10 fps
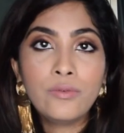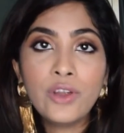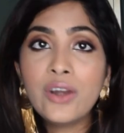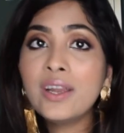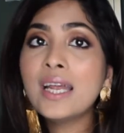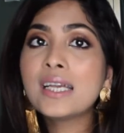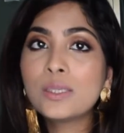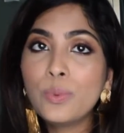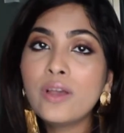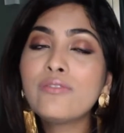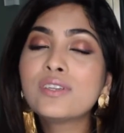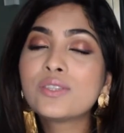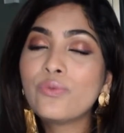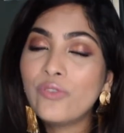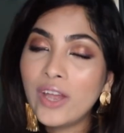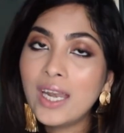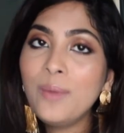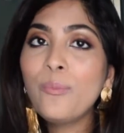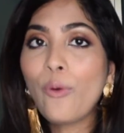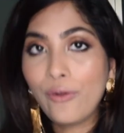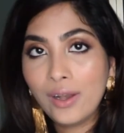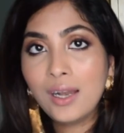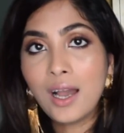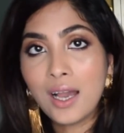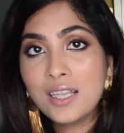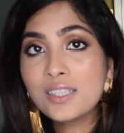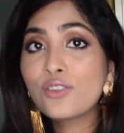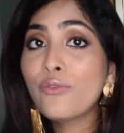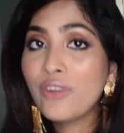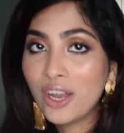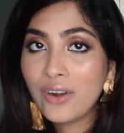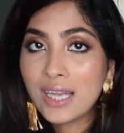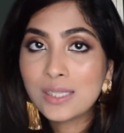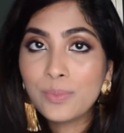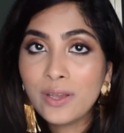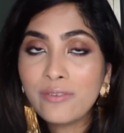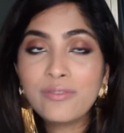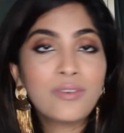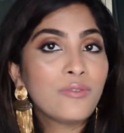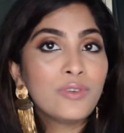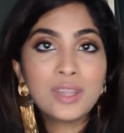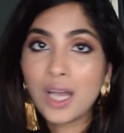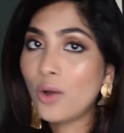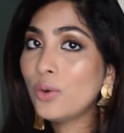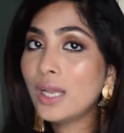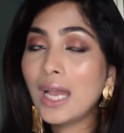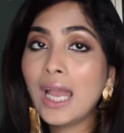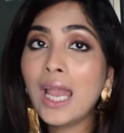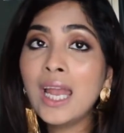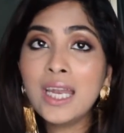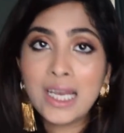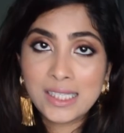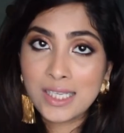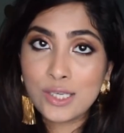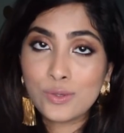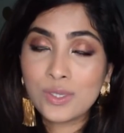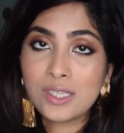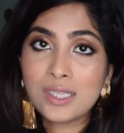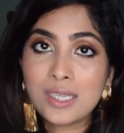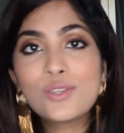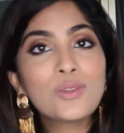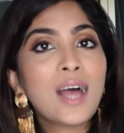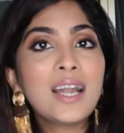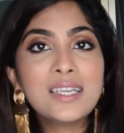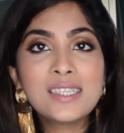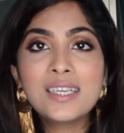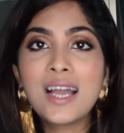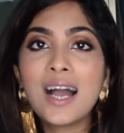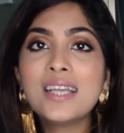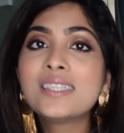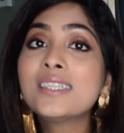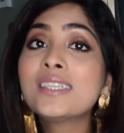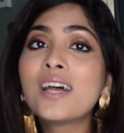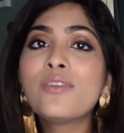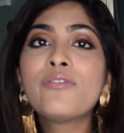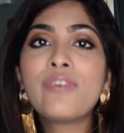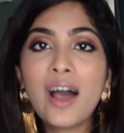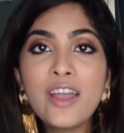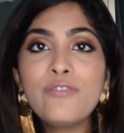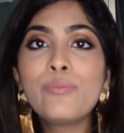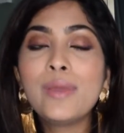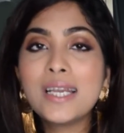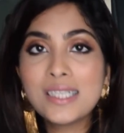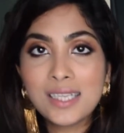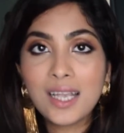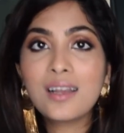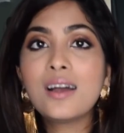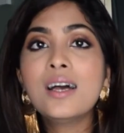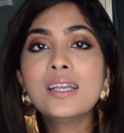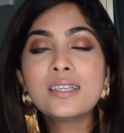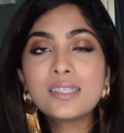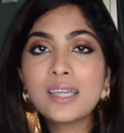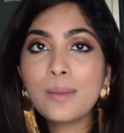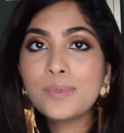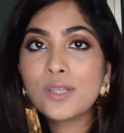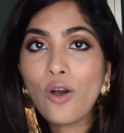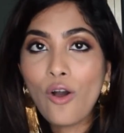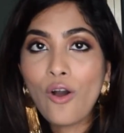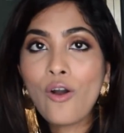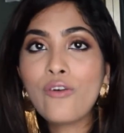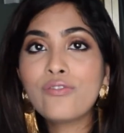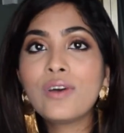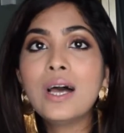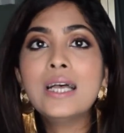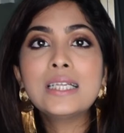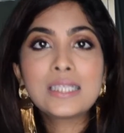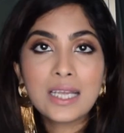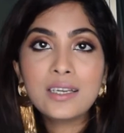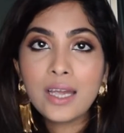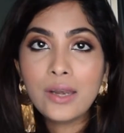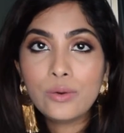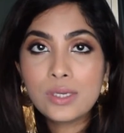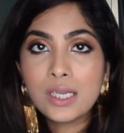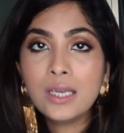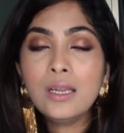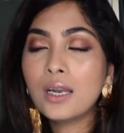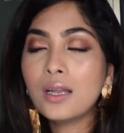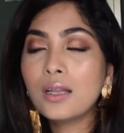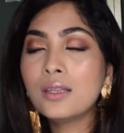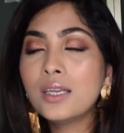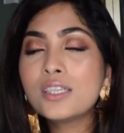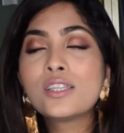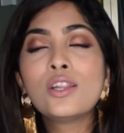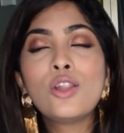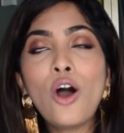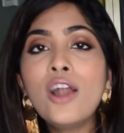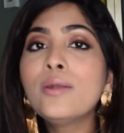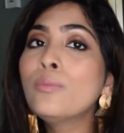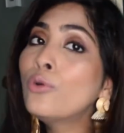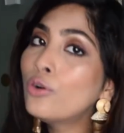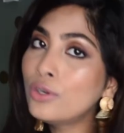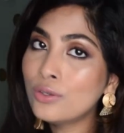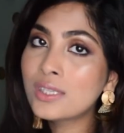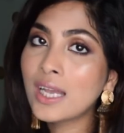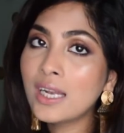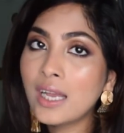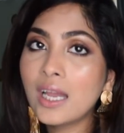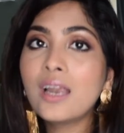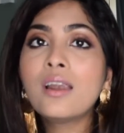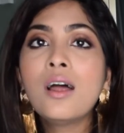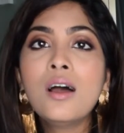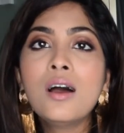SPF is very important, guys. So wear SPF without any excuses. So that is it, guys. These are the five basic steps of skincare routine. There is a lot more to skincare,